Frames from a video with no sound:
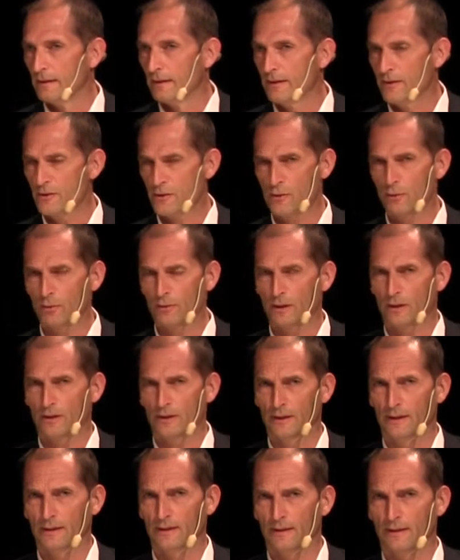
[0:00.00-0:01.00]

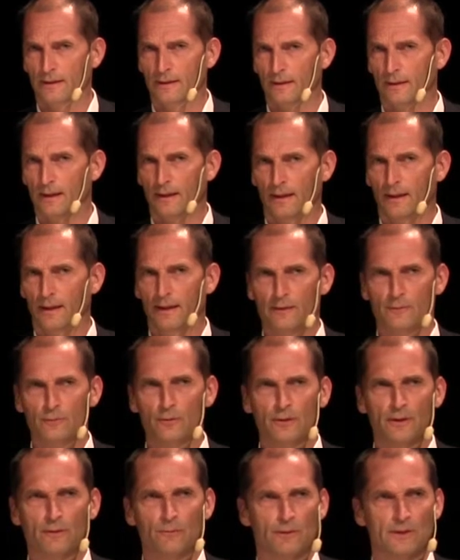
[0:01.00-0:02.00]
Historically,
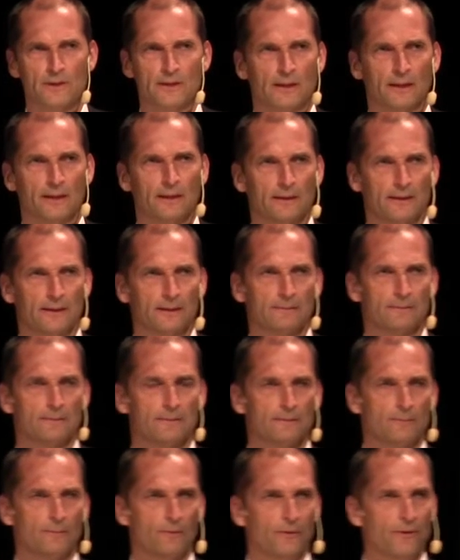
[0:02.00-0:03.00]
electronic recycling
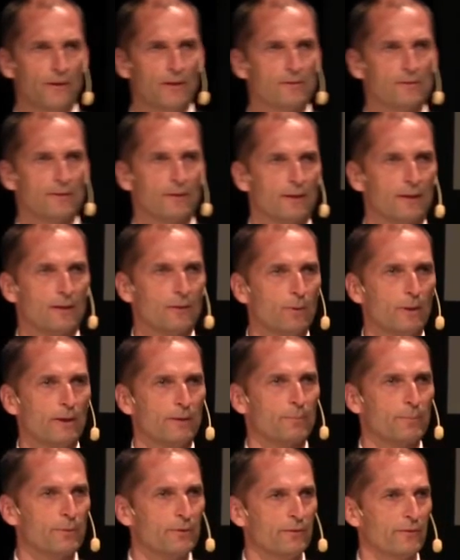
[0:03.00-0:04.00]
was actually a
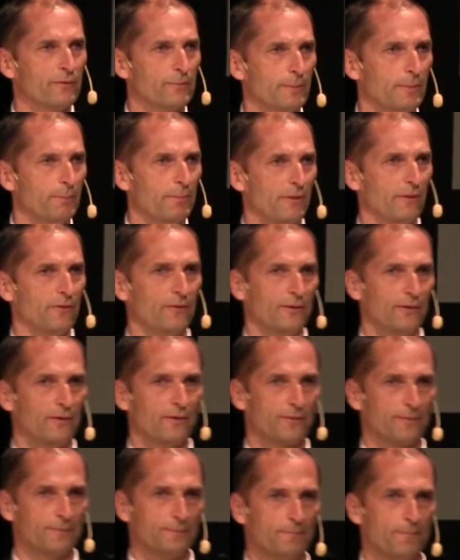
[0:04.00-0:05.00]
quite profitable
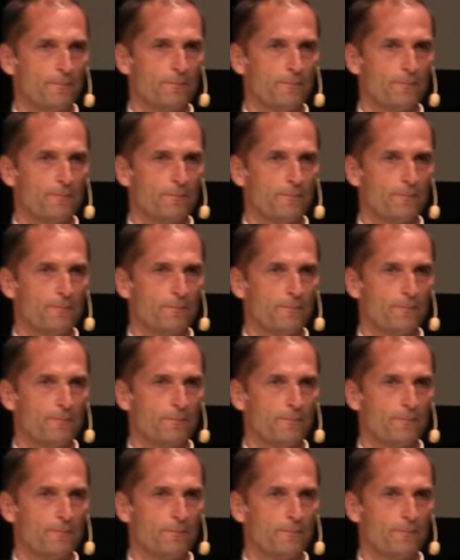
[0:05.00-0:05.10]
business.